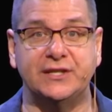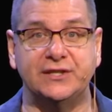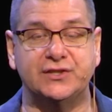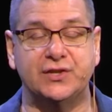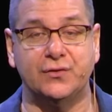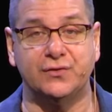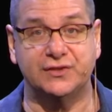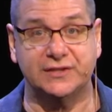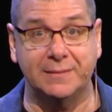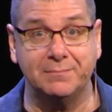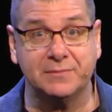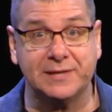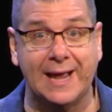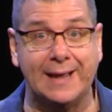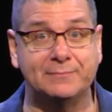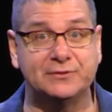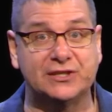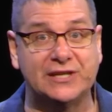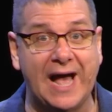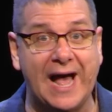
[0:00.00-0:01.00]
And so
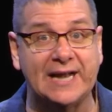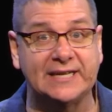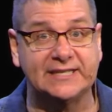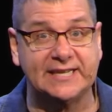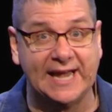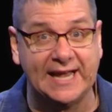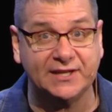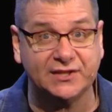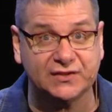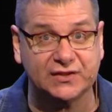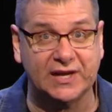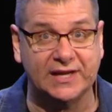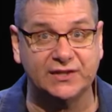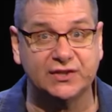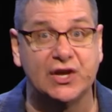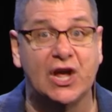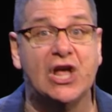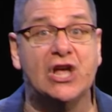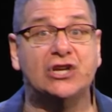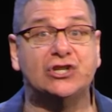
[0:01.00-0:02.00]
sometimes God tests
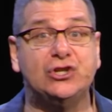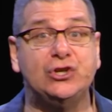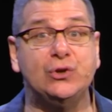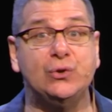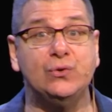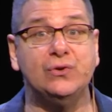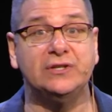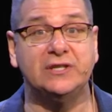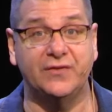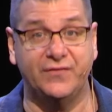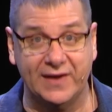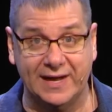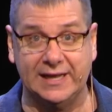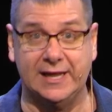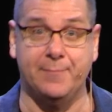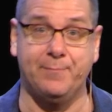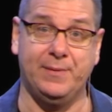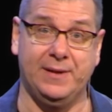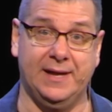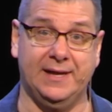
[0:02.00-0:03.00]
us to
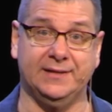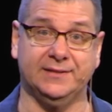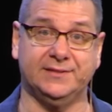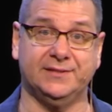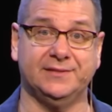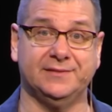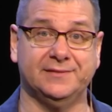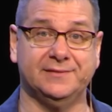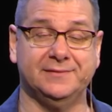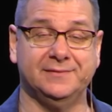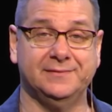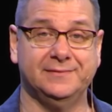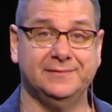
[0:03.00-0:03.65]
develop us.